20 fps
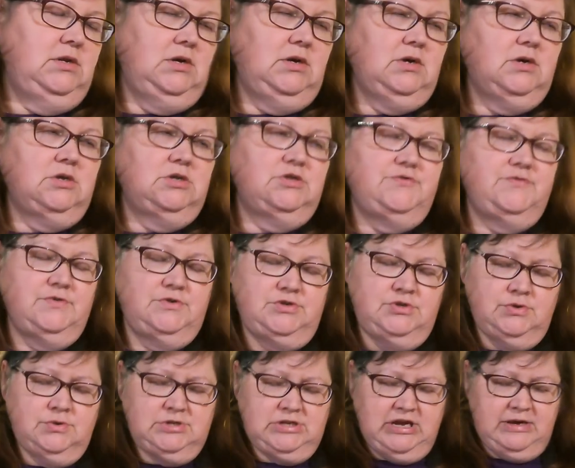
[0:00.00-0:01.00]
it calls for
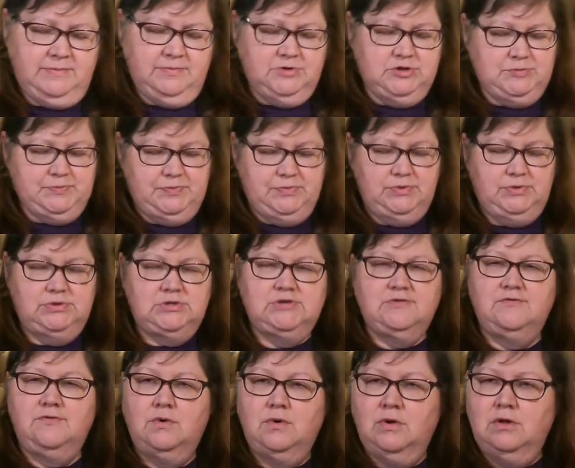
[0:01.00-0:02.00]
2 tablespoons
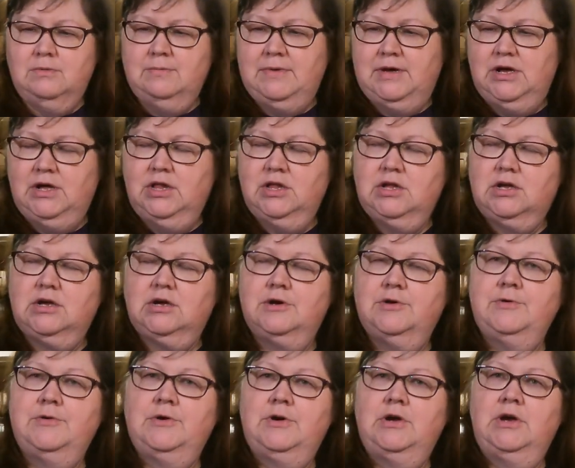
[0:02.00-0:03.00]
of full milk.
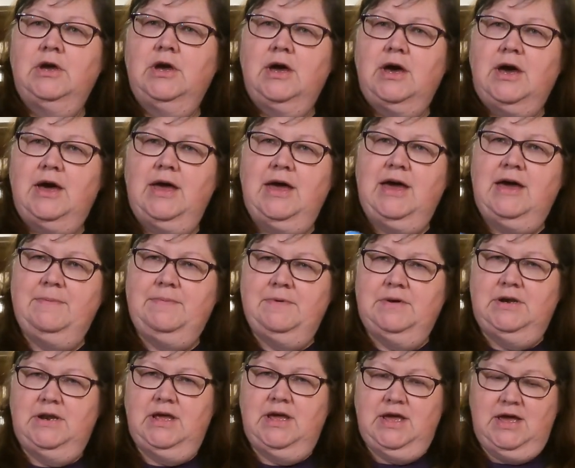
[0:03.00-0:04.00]
I
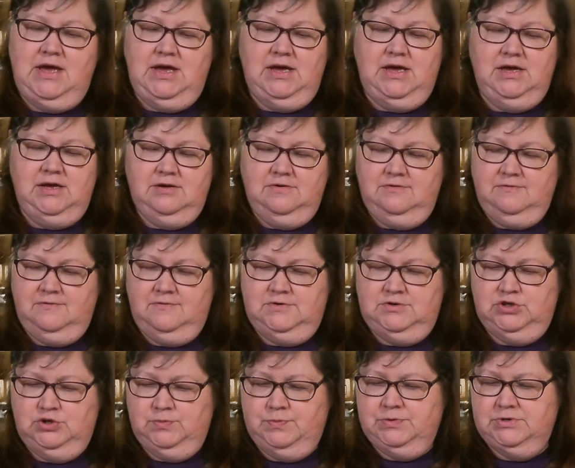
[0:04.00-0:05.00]
happen to have
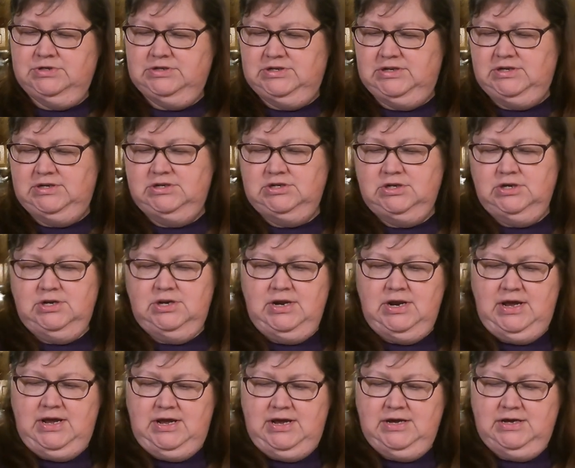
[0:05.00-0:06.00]
2% on
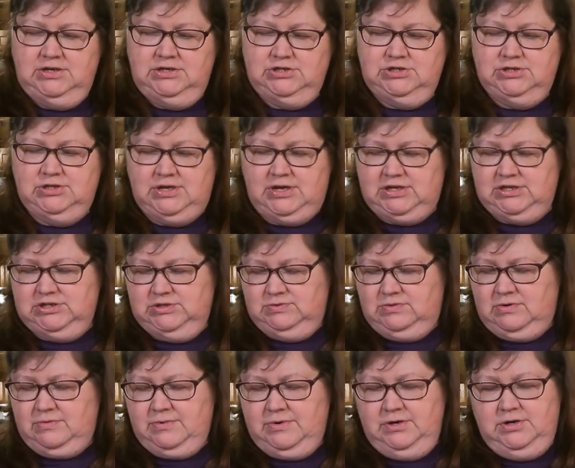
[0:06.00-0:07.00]
hand, so that's
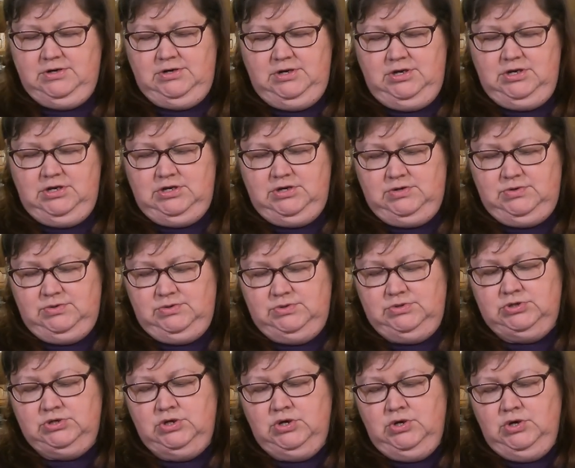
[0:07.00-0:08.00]
what we're going to
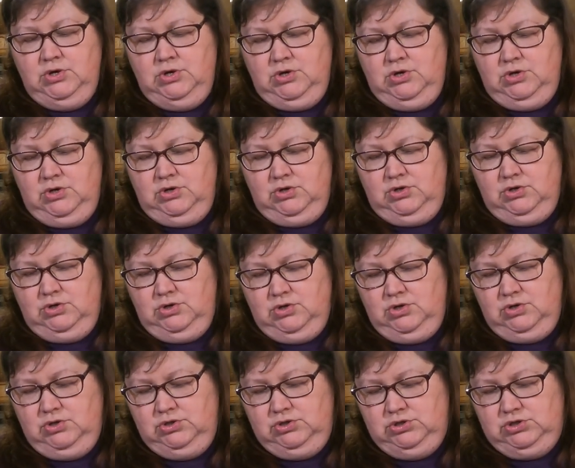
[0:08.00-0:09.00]
use.
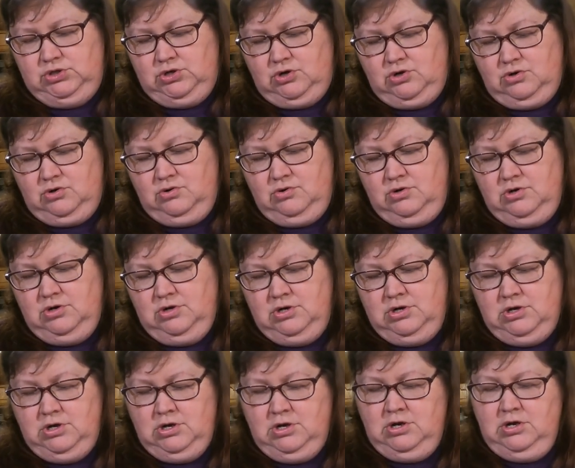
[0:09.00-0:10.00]
So,
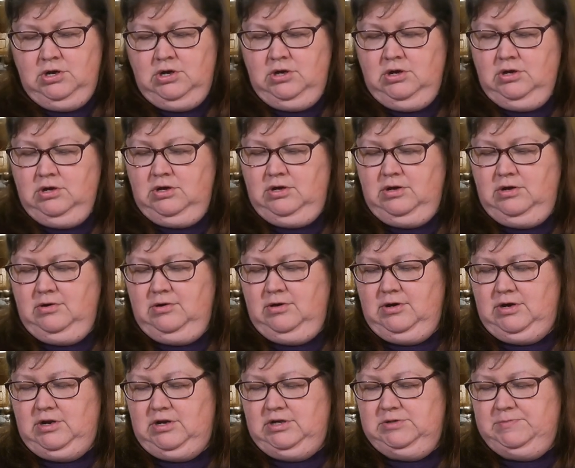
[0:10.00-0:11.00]

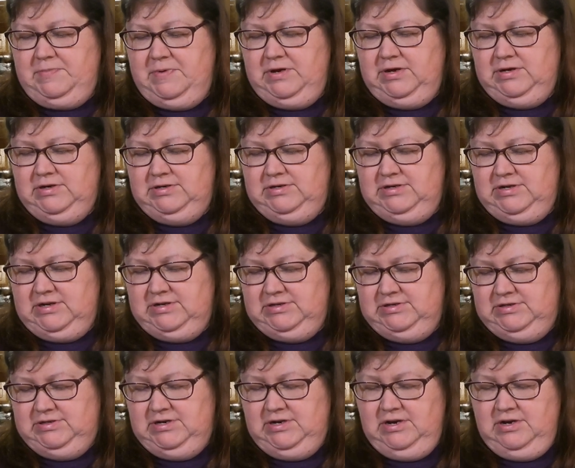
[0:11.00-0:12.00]
got a speck of
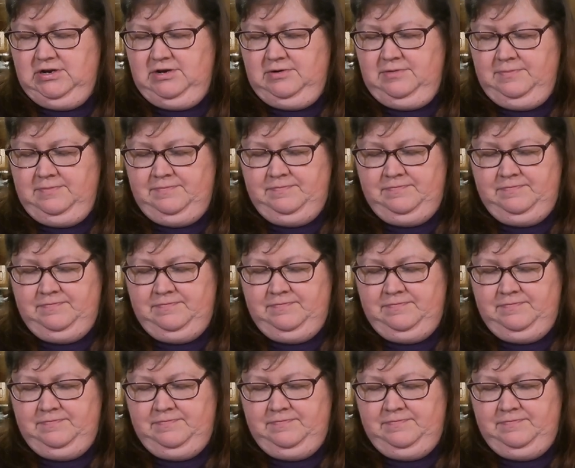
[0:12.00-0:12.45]
dust in here.